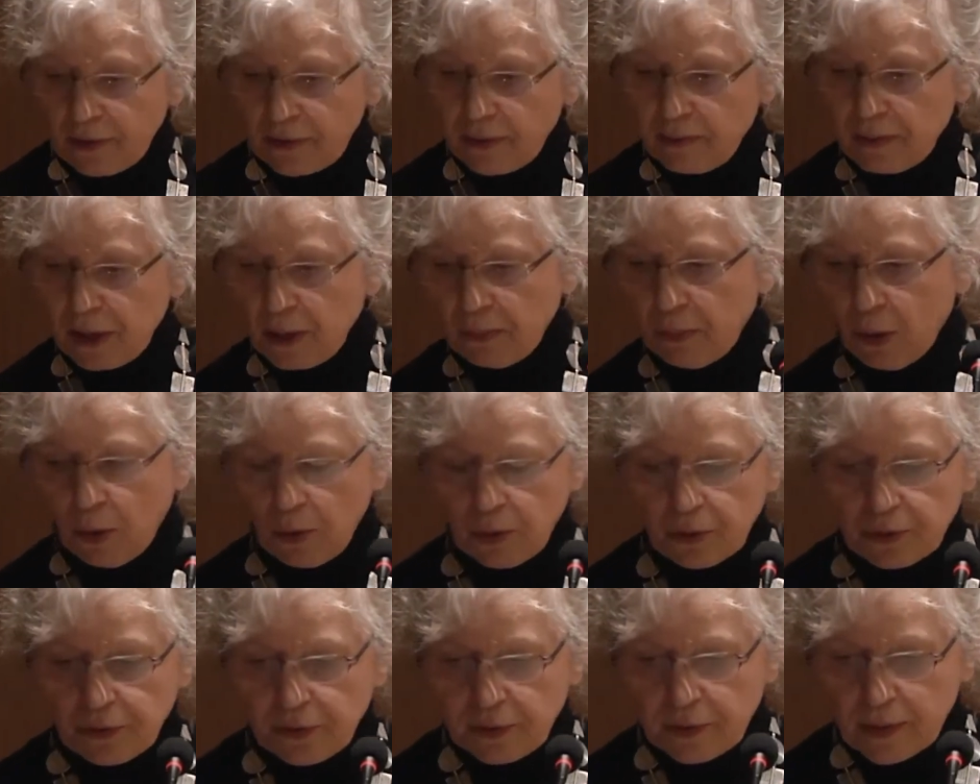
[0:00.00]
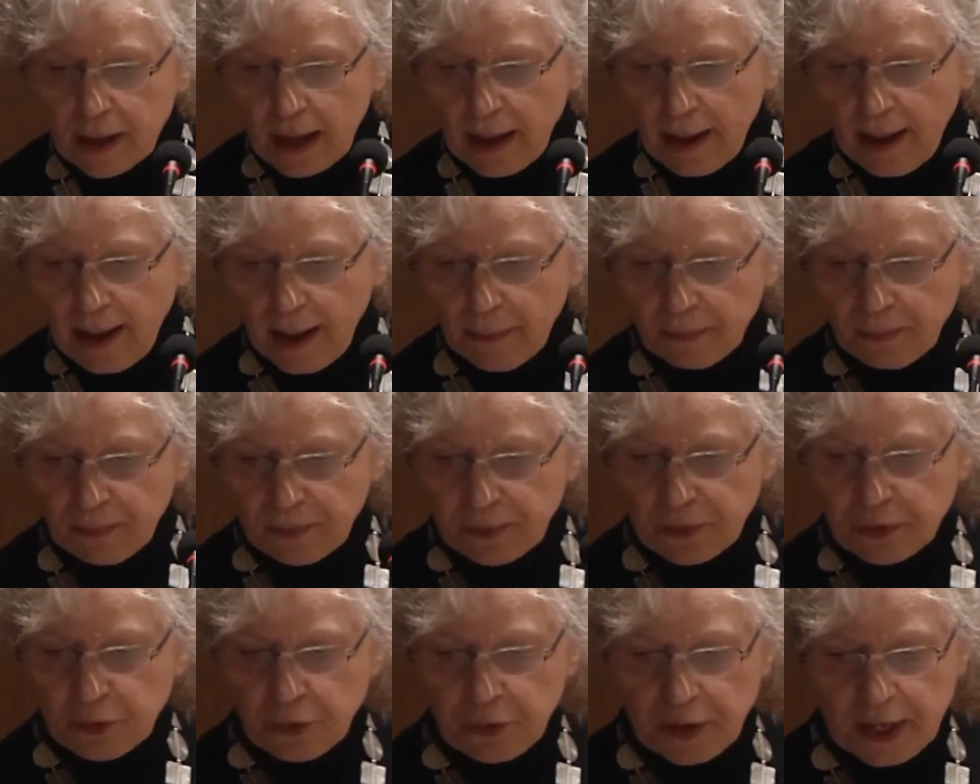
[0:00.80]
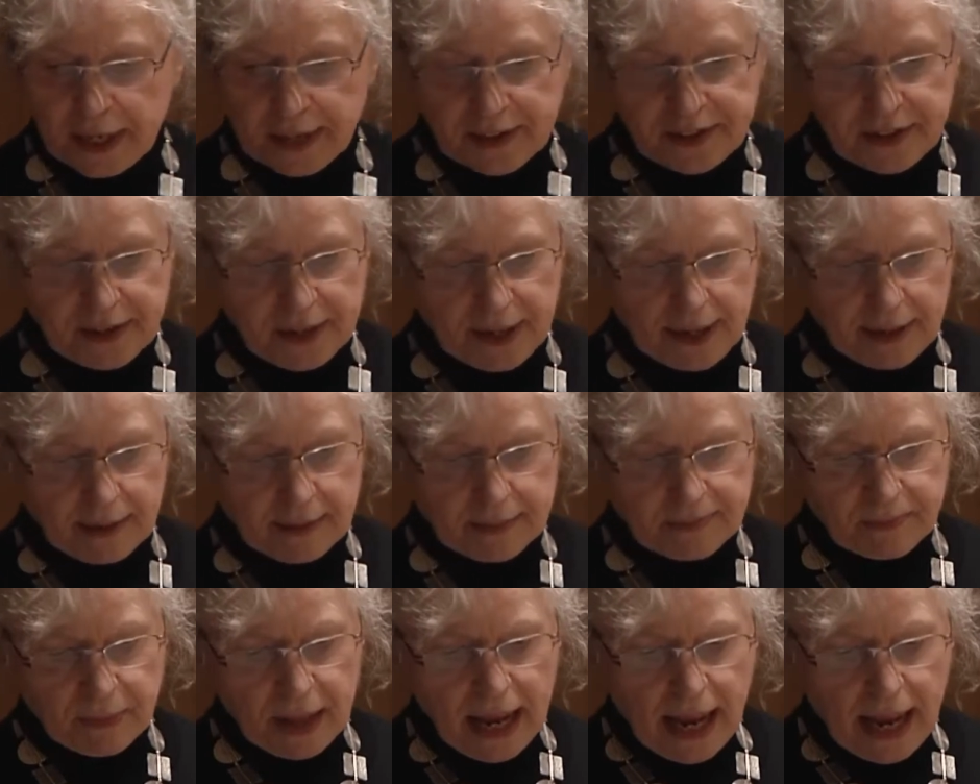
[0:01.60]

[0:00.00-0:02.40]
similar box through the internet.